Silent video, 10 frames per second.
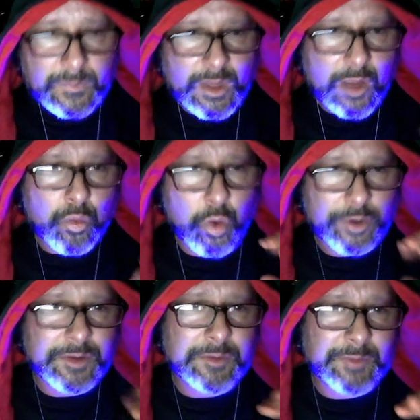
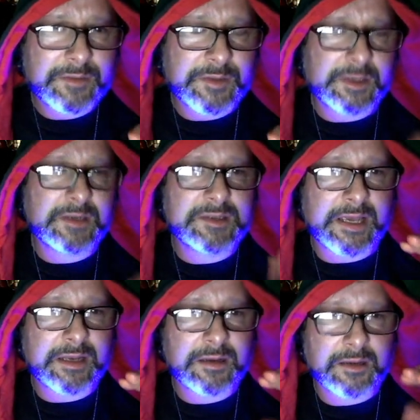one of the big things
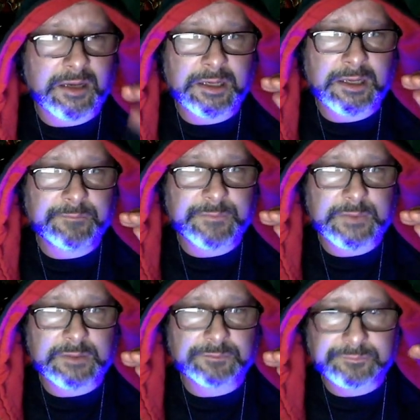that
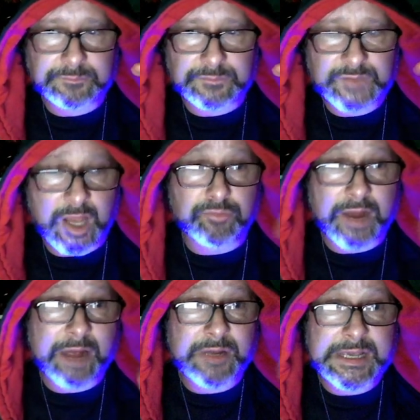Todd
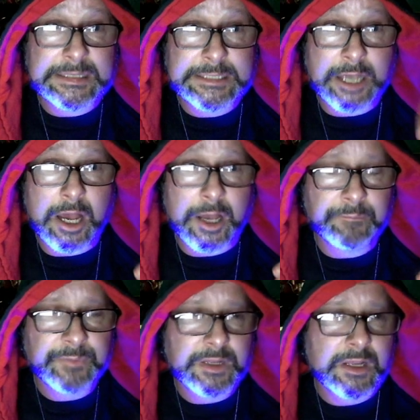Browning had
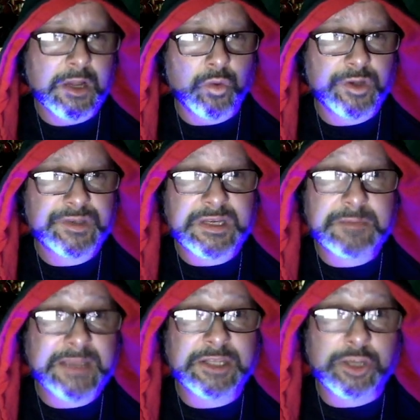done was he
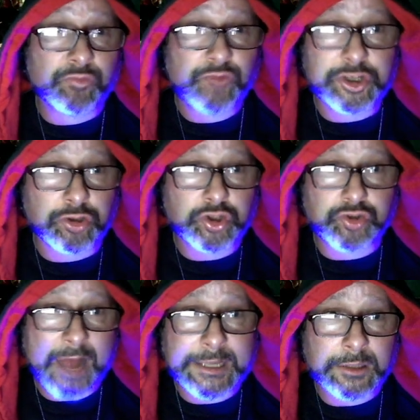made the original
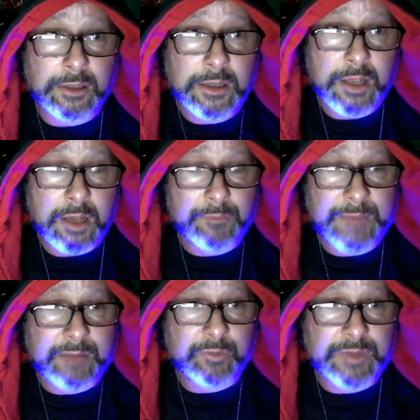Dracula
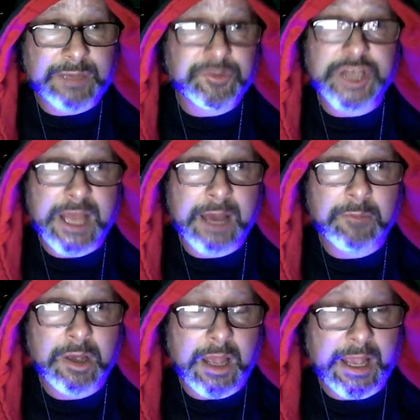back with MGM,
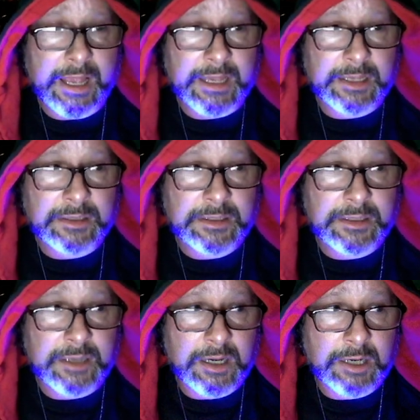and
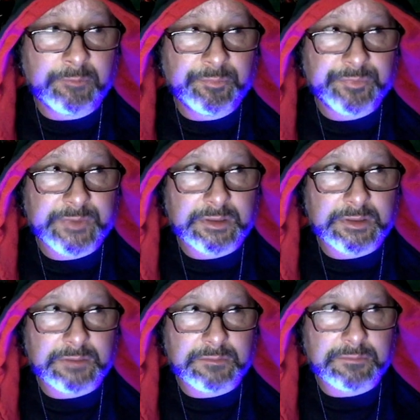
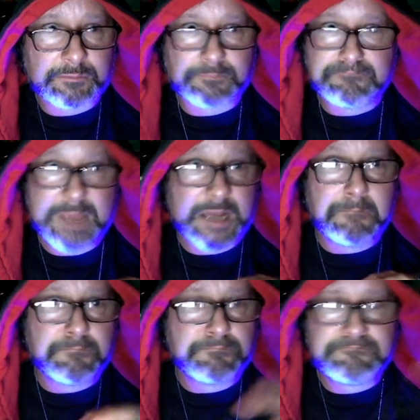made a
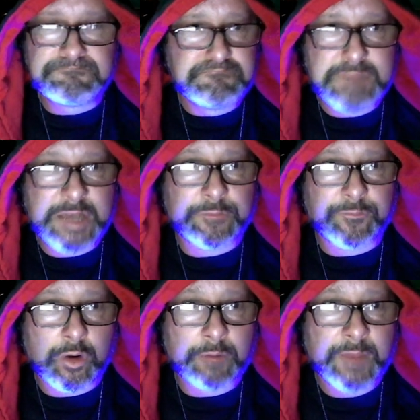mint
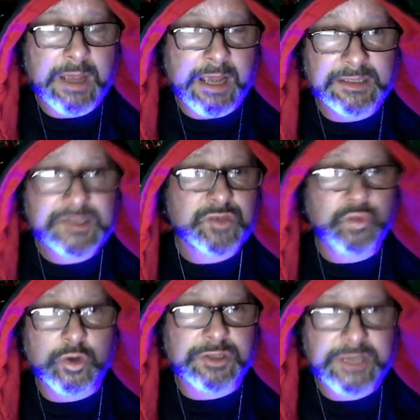for him. And this is
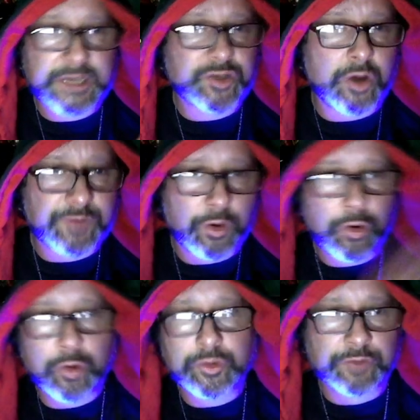what kicked off the
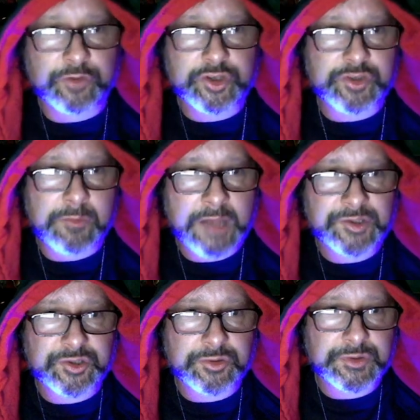whole Universal
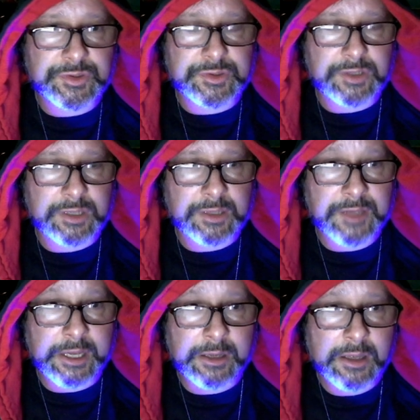Monsters thing.